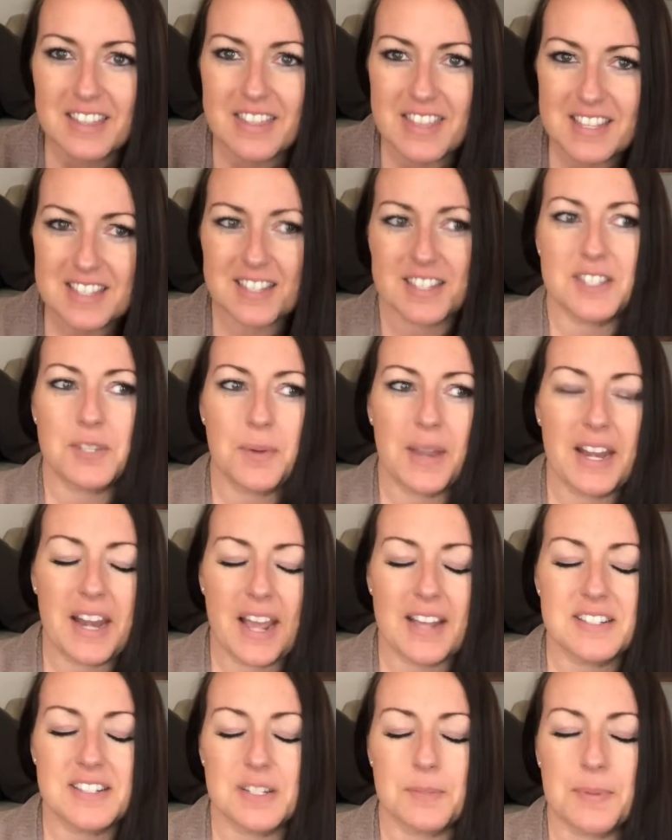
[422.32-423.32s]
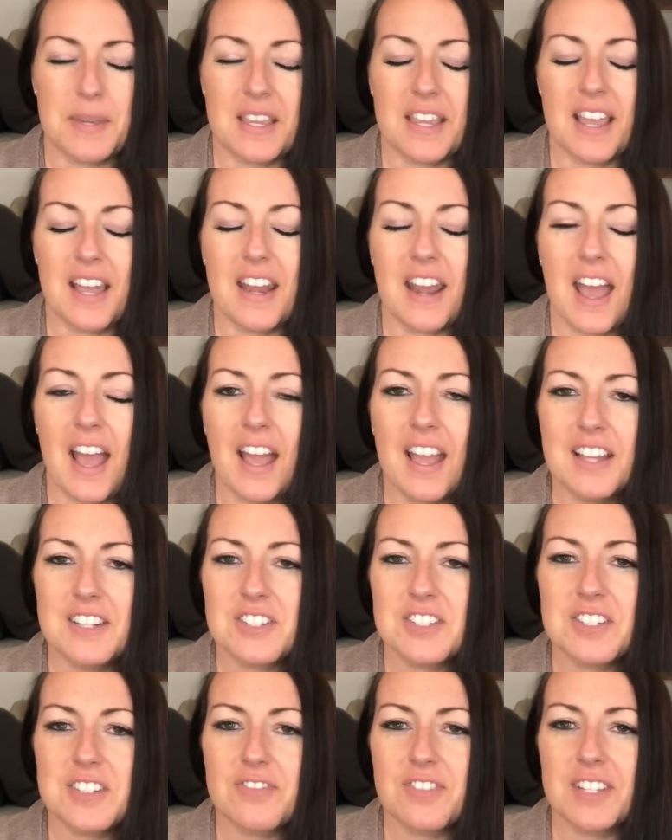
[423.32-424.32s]
this is the way it has to be. And I
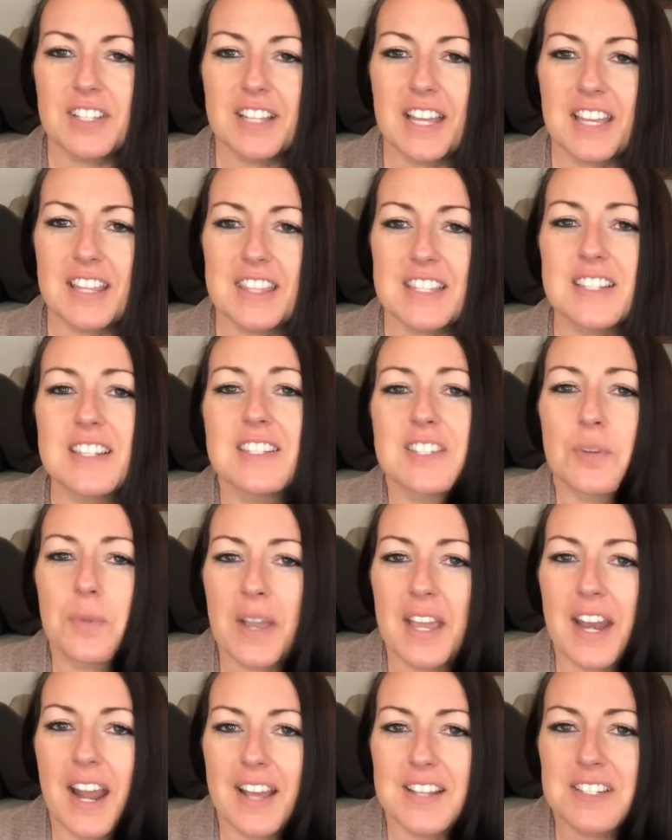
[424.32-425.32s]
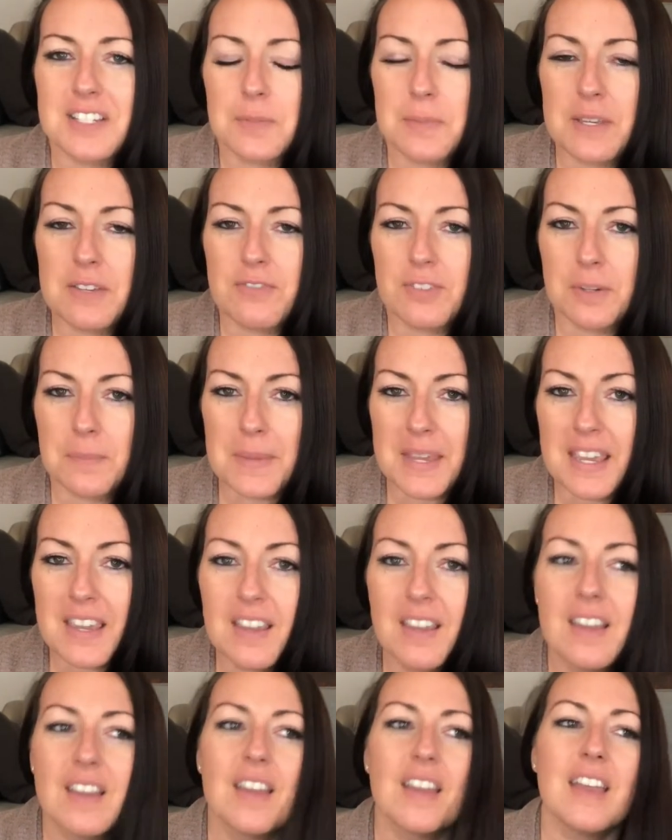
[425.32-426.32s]
just feel like this is the way it has to be for
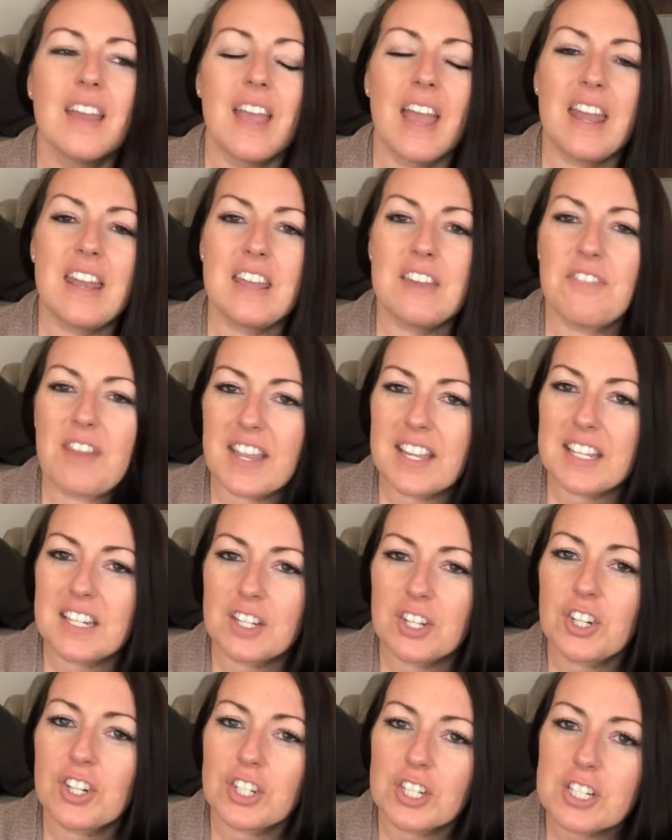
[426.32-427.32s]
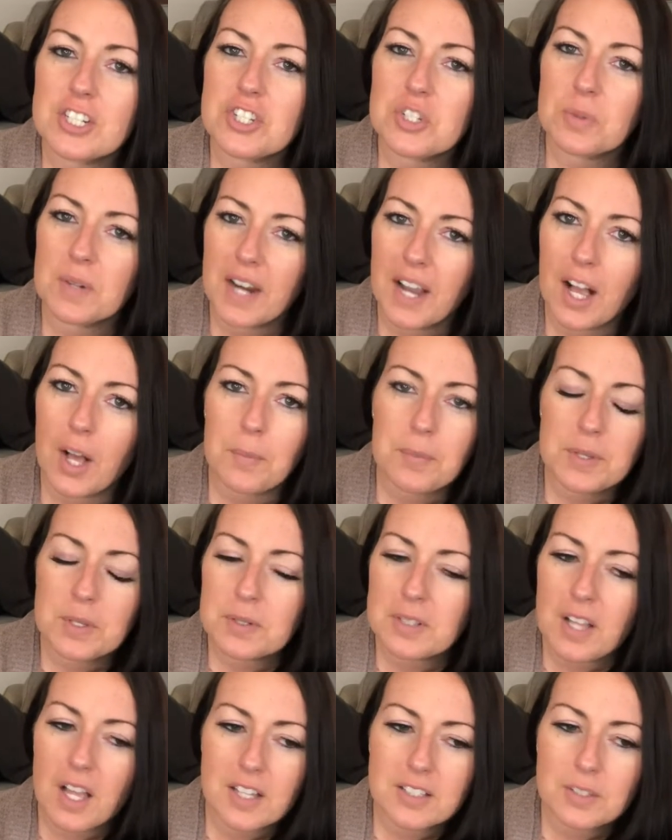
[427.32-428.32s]
me. And if I can encourage you or help
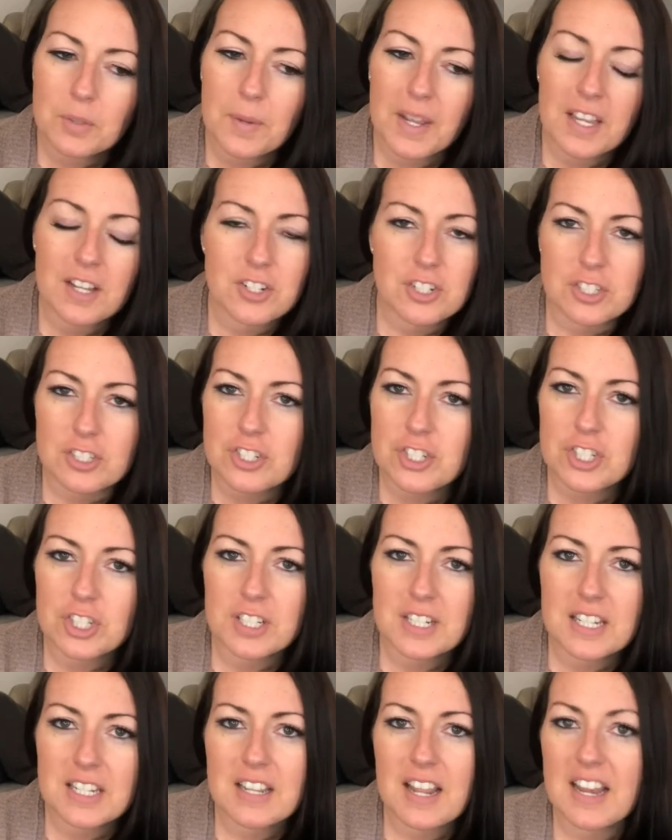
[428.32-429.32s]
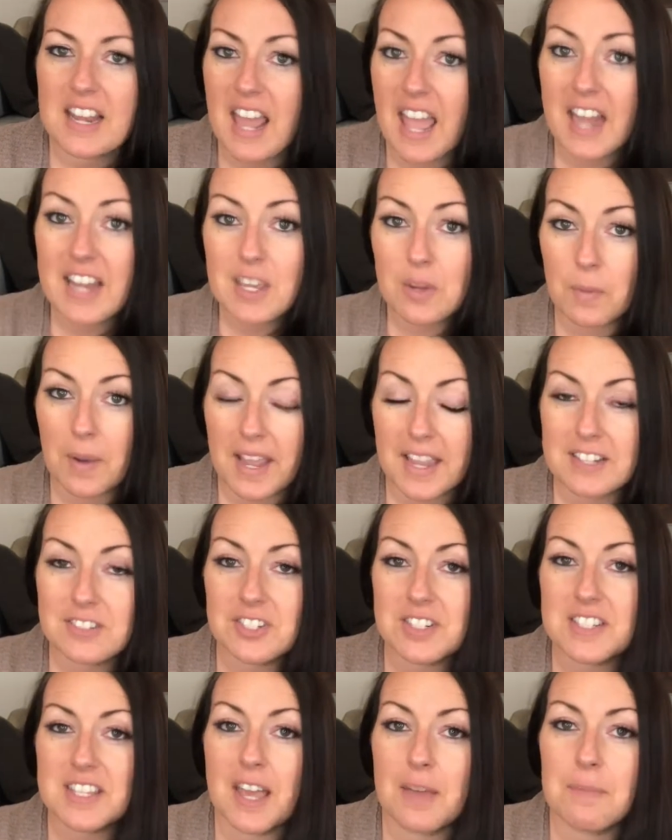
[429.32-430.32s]
you along the way on your journey in any way,
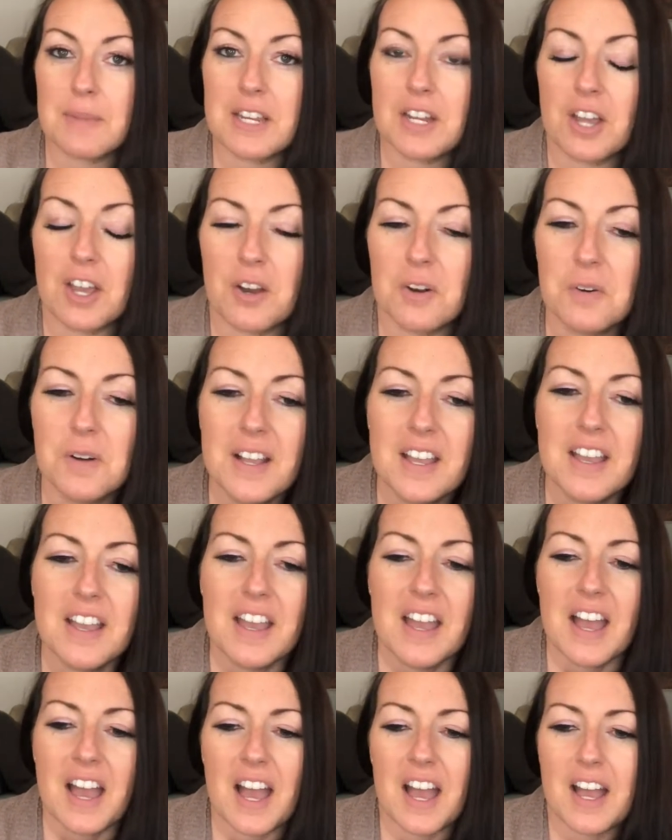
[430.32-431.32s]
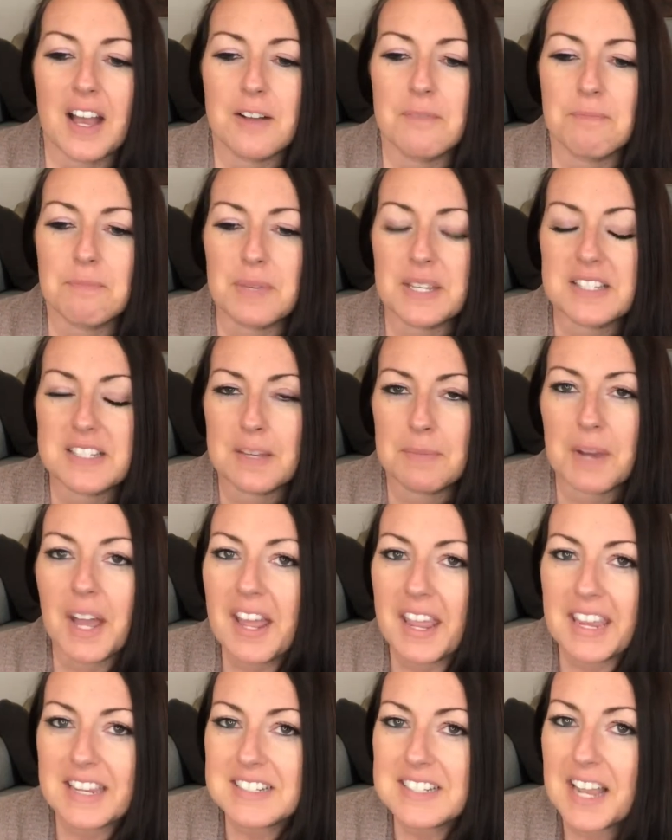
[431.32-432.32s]
just let me know. Um, because I'm
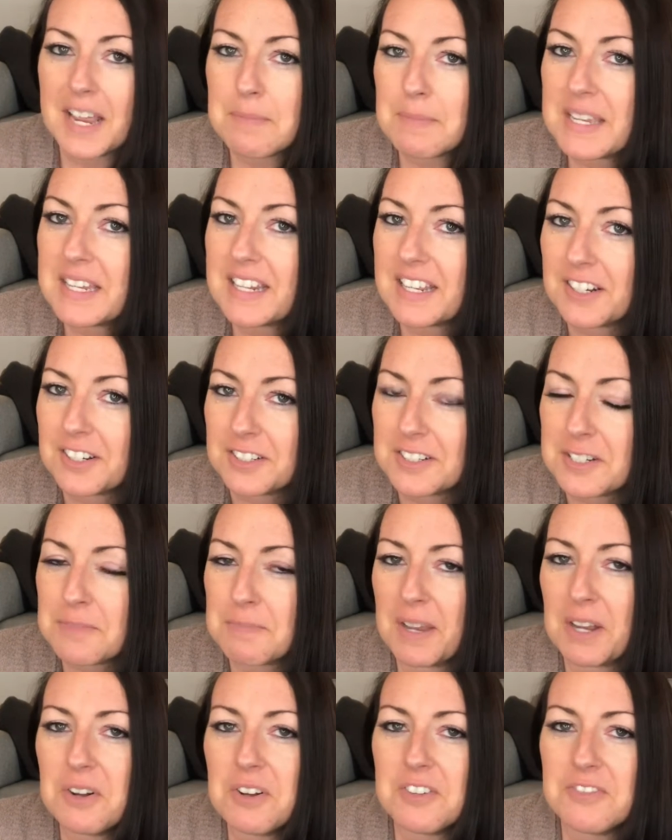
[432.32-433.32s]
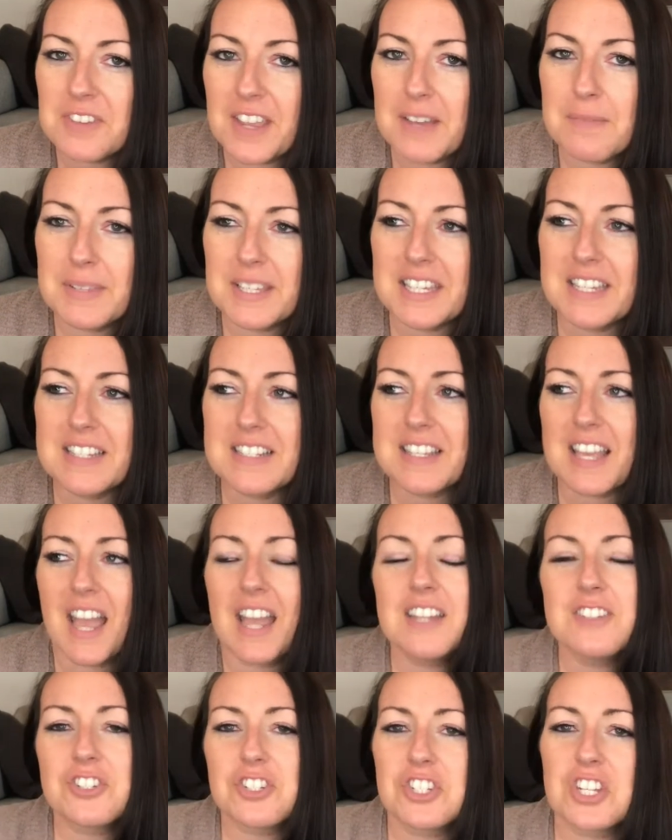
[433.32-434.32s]
not anti meat eaters. My whole family is.
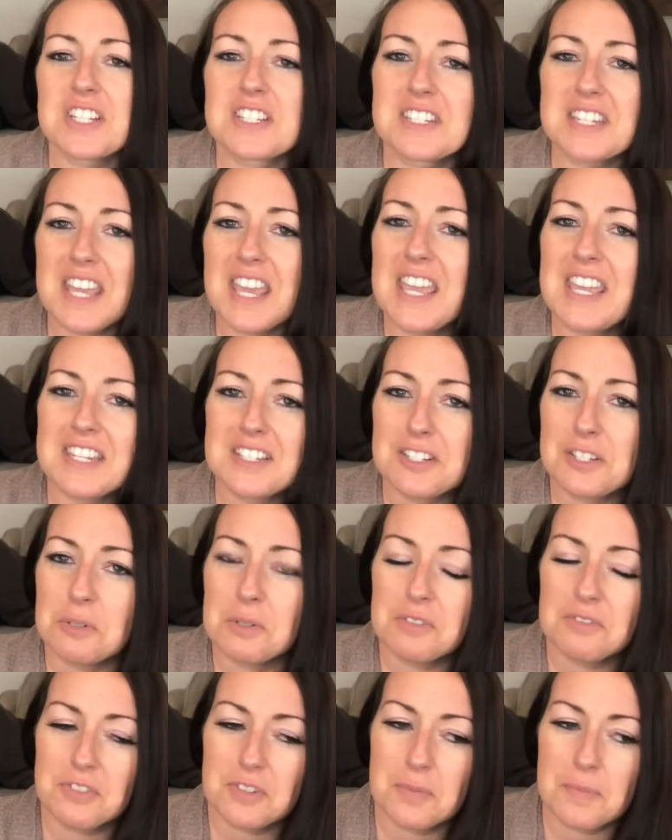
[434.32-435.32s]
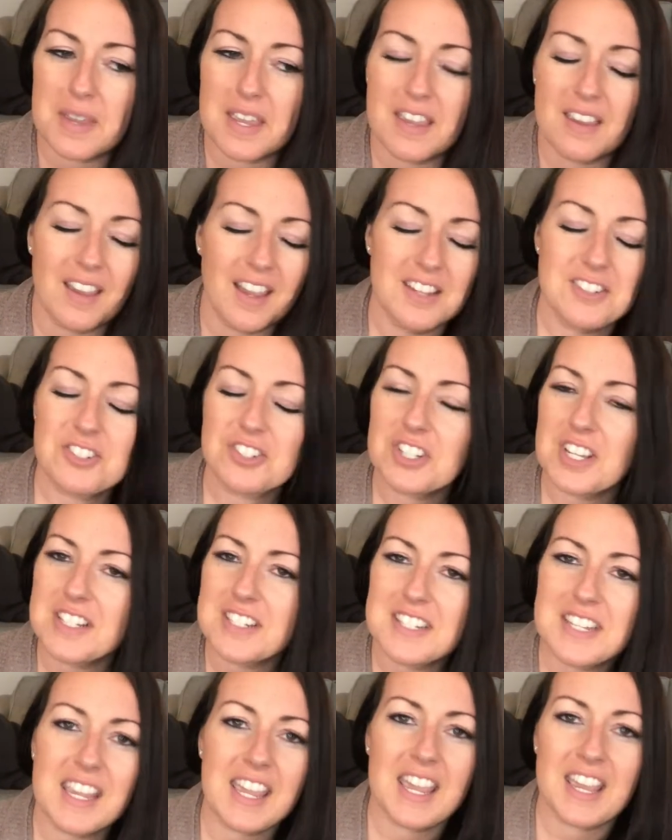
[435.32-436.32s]
I just can't do it for me. I
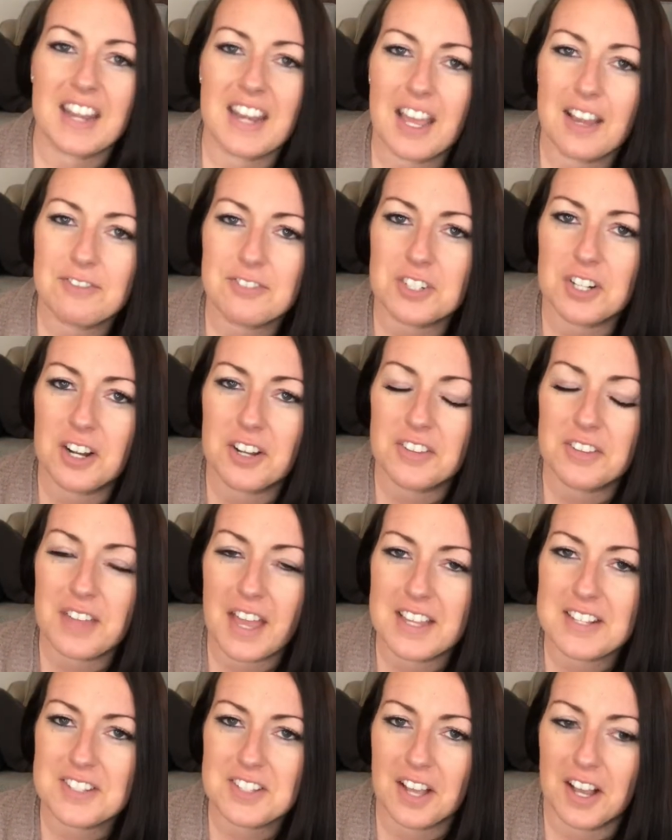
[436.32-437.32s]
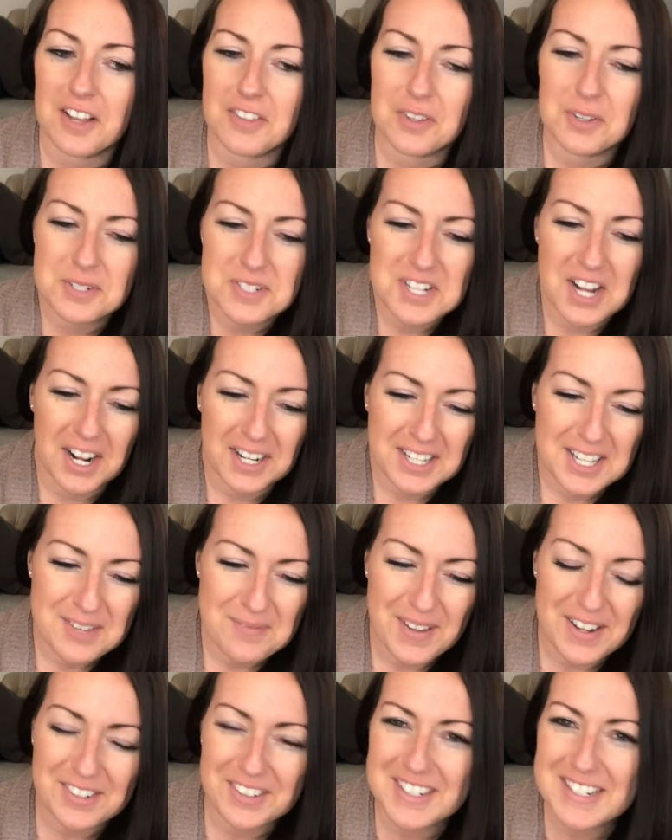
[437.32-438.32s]
just can't. After all I saw in those
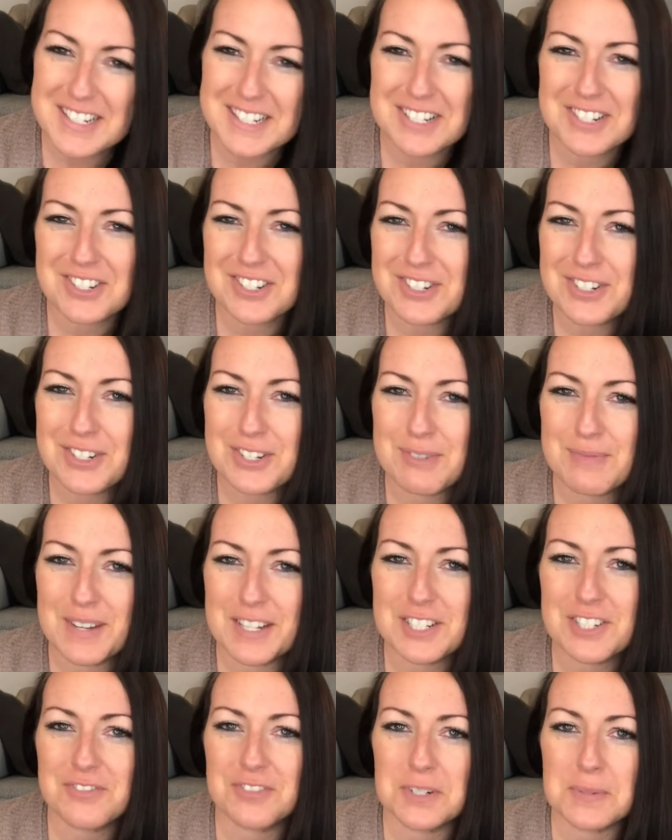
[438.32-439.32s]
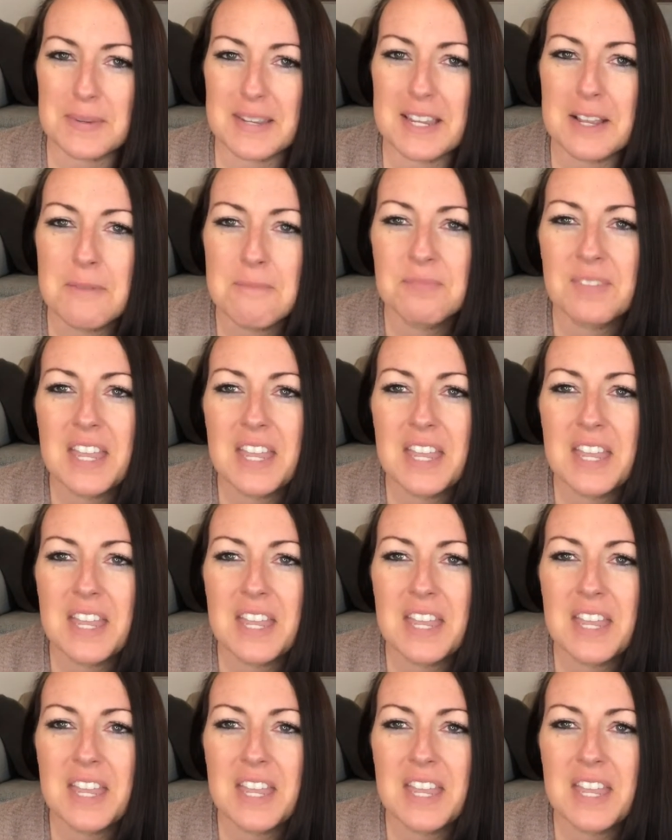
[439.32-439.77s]
documentaries, it's just too much for me.